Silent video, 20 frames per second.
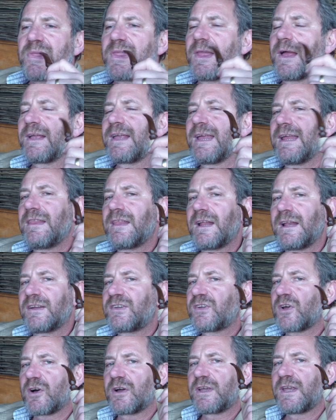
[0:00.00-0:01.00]
again, the
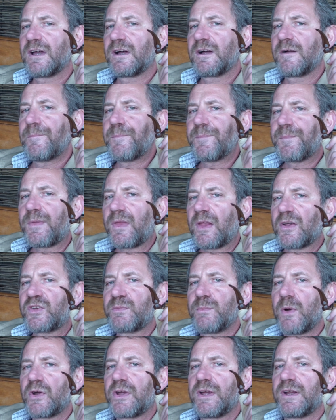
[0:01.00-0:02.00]
Latakia
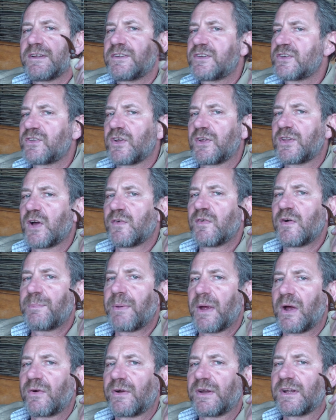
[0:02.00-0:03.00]
smokiness is not
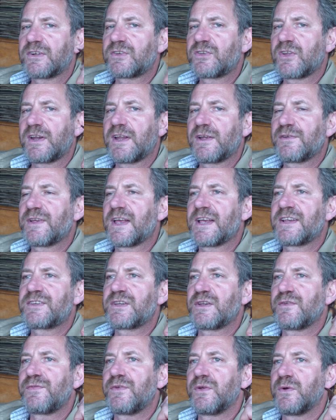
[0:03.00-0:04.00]
overpowering. It's not as
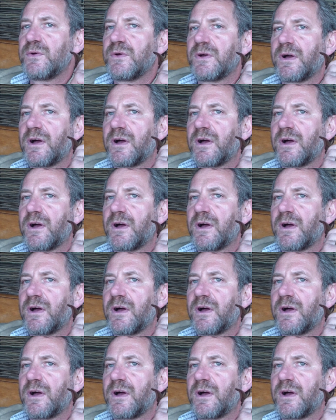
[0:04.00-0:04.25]
if you